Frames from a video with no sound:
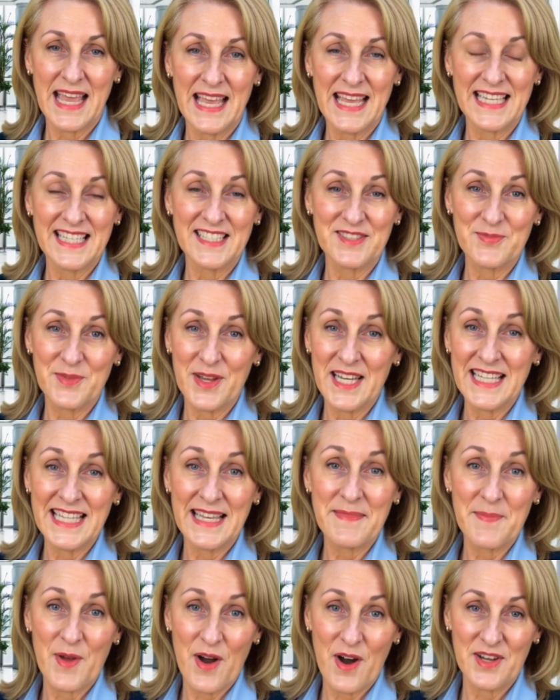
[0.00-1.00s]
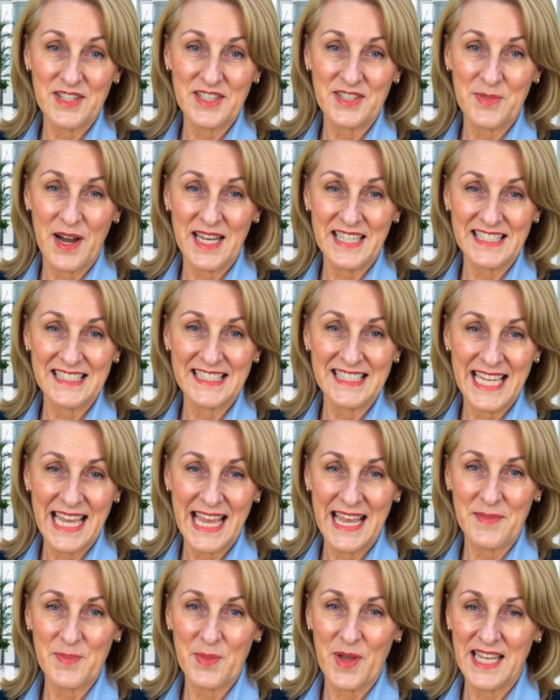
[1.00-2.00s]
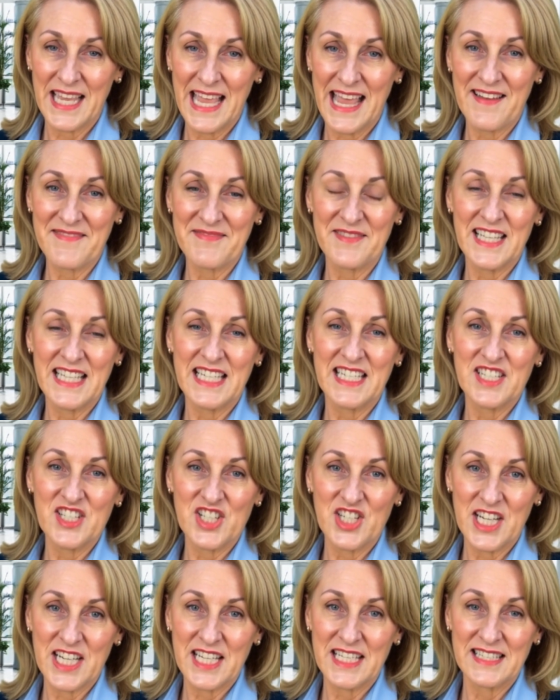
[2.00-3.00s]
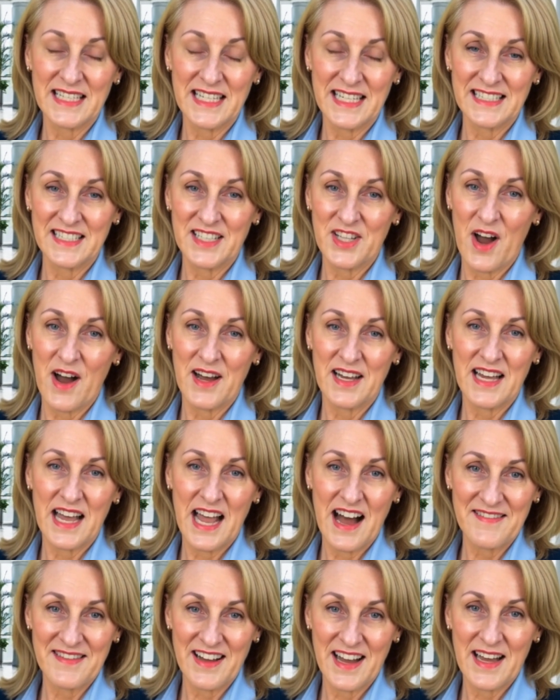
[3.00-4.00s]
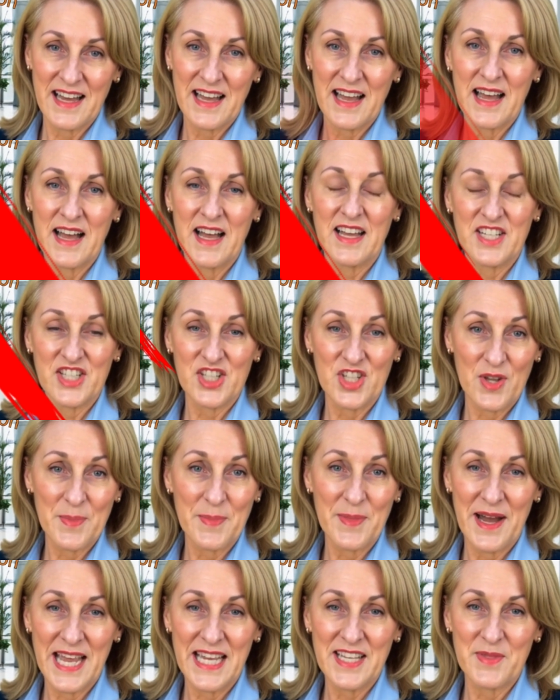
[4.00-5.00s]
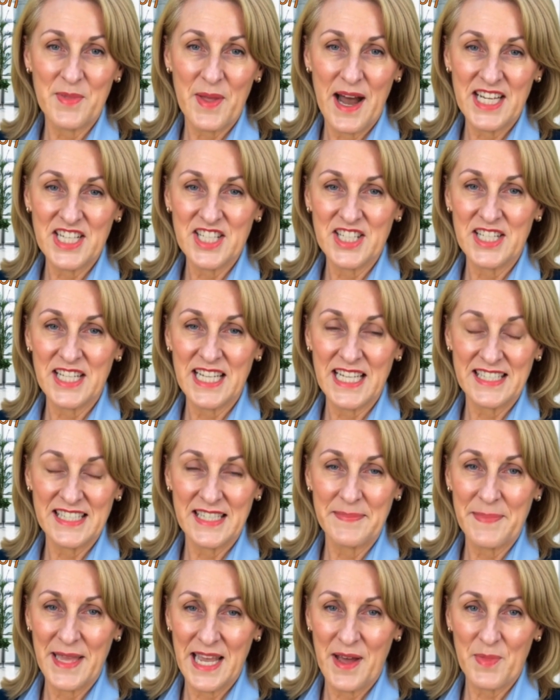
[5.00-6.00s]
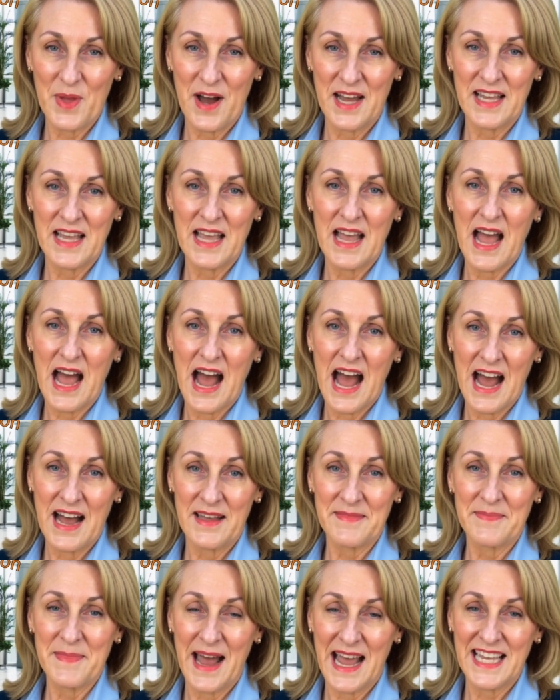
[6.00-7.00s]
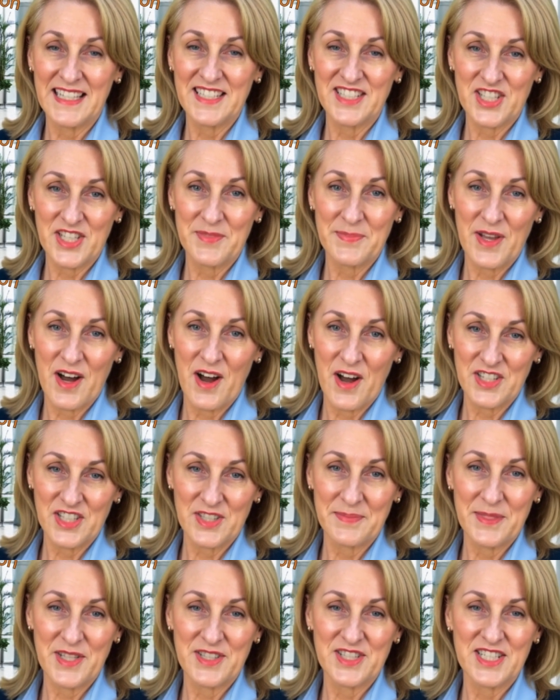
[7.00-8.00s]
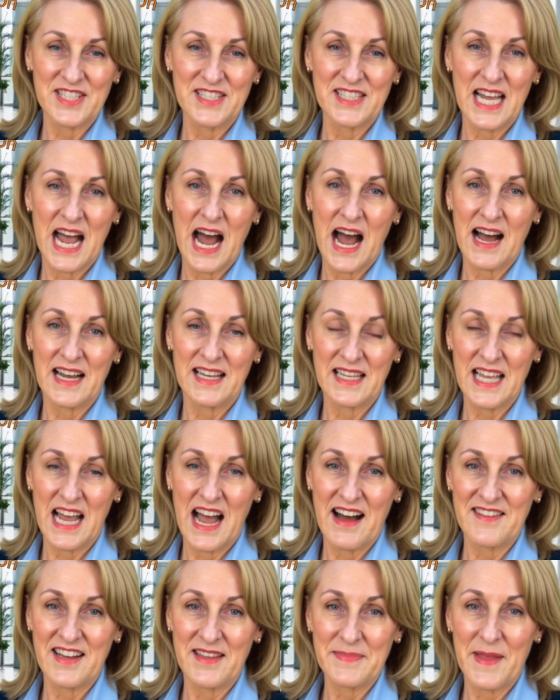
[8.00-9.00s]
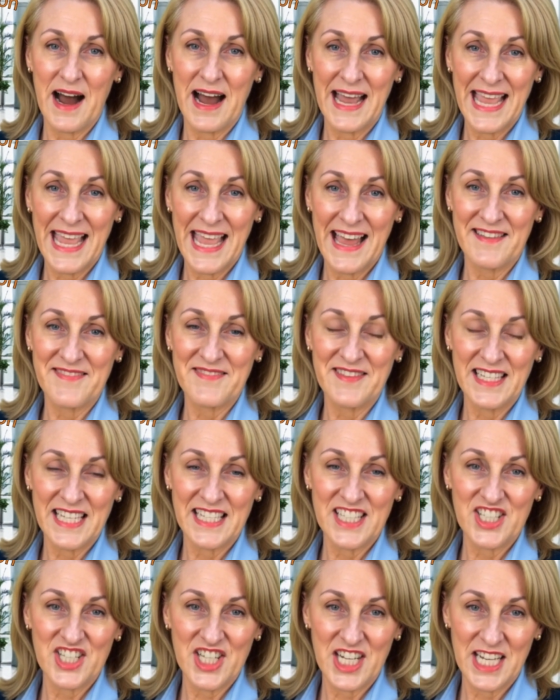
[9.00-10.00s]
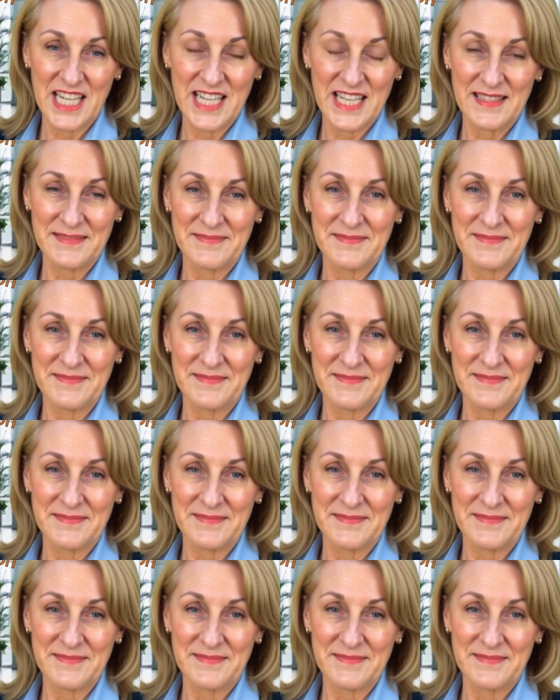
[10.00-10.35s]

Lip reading: It's really important to understand what FEG does not cover. Superannuation is a big one. Unpaid super contributions aren't covered by FEG.